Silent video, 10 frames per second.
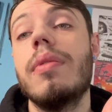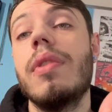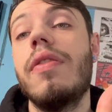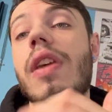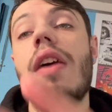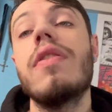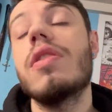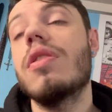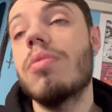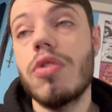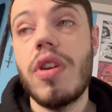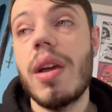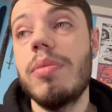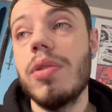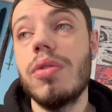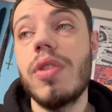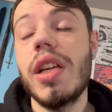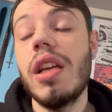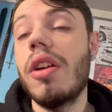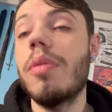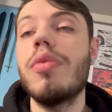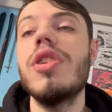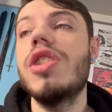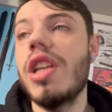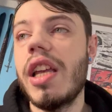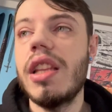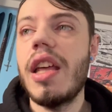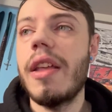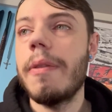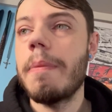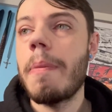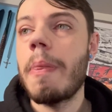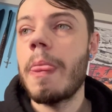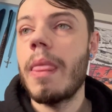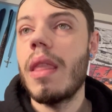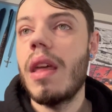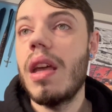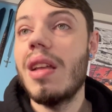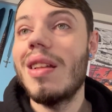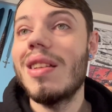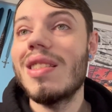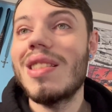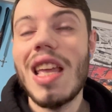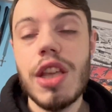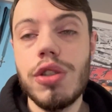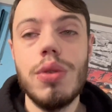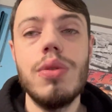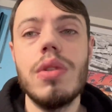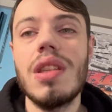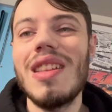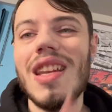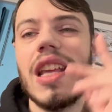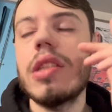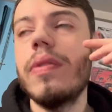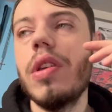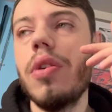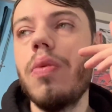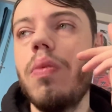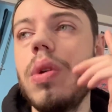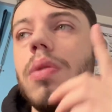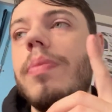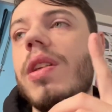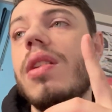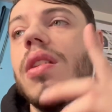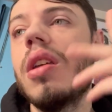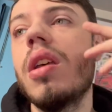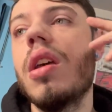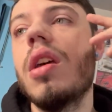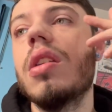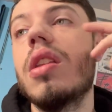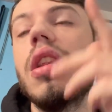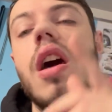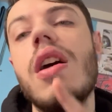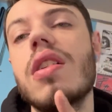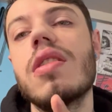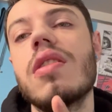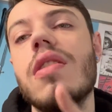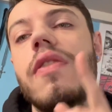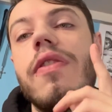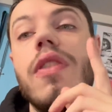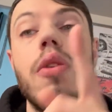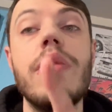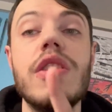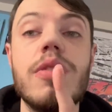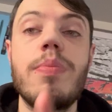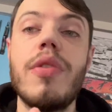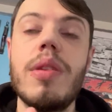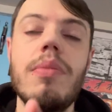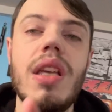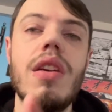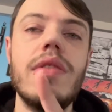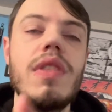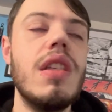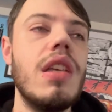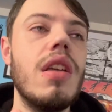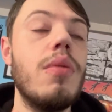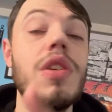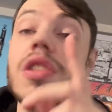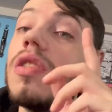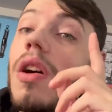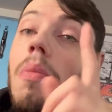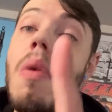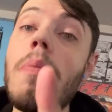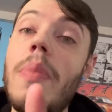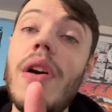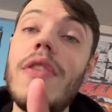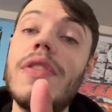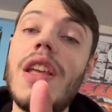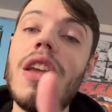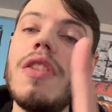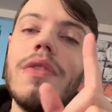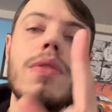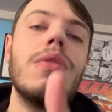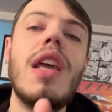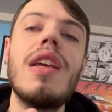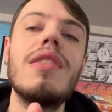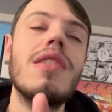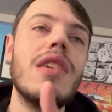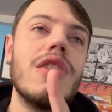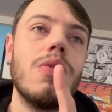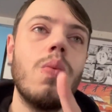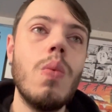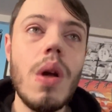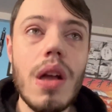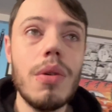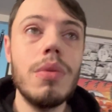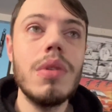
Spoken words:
if you haven't subscribed already. I'd appreciate that. And stay tuned. The next video will be the last Flowing Spring meet of the year, which is on my birthday of all days as well.